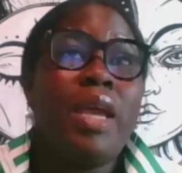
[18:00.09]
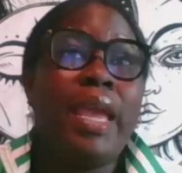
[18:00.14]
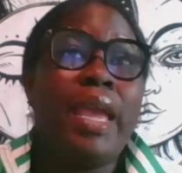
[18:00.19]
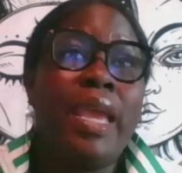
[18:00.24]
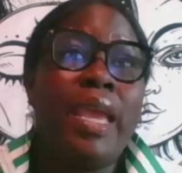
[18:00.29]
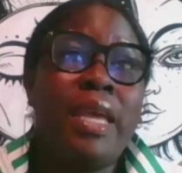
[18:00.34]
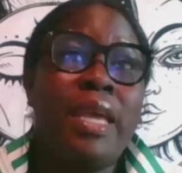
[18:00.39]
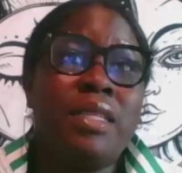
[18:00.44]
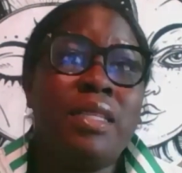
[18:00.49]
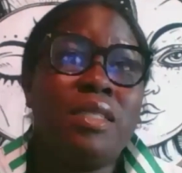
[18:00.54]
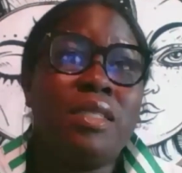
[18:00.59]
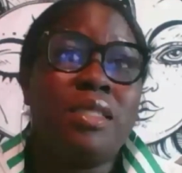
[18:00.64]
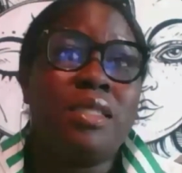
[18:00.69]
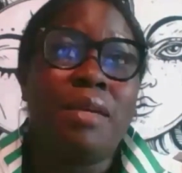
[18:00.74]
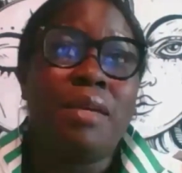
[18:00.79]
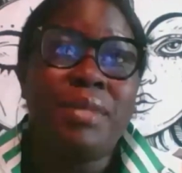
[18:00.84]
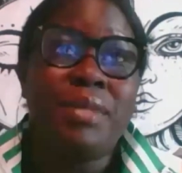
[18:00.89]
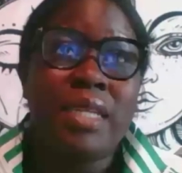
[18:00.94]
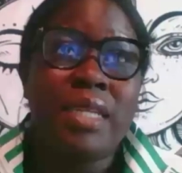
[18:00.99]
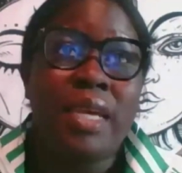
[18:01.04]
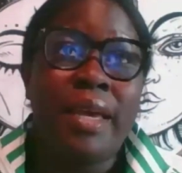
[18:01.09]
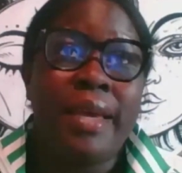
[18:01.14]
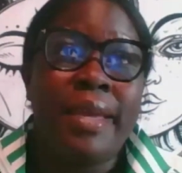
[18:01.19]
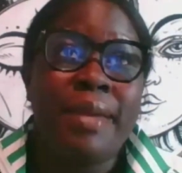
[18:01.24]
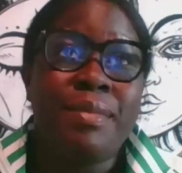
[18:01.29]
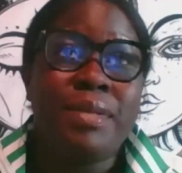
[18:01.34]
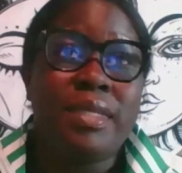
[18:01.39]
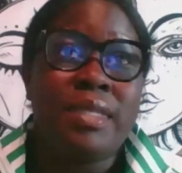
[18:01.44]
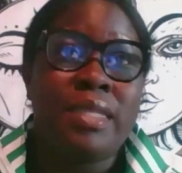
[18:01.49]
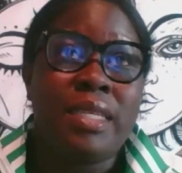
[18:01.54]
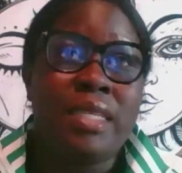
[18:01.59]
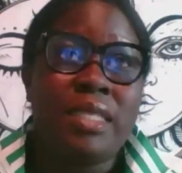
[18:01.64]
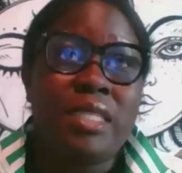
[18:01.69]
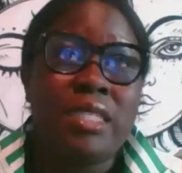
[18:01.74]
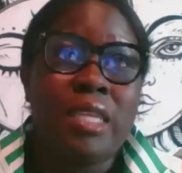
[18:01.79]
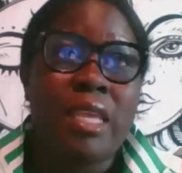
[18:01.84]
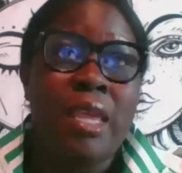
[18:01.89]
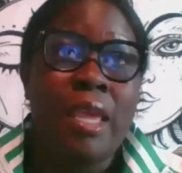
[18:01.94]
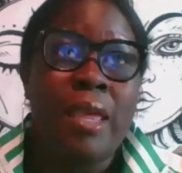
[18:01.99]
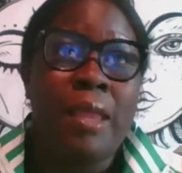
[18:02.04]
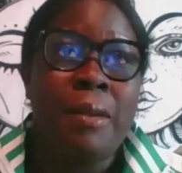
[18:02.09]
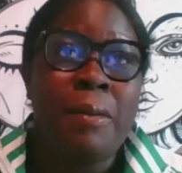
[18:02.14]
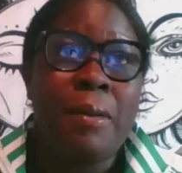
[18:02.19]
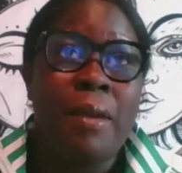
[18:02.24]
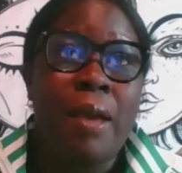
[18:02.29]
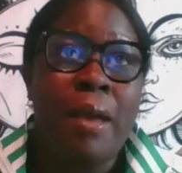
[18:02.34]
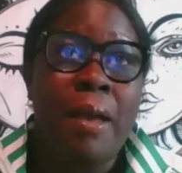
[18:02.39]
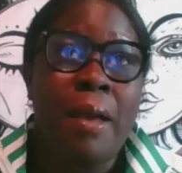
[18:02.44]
And sometimes this can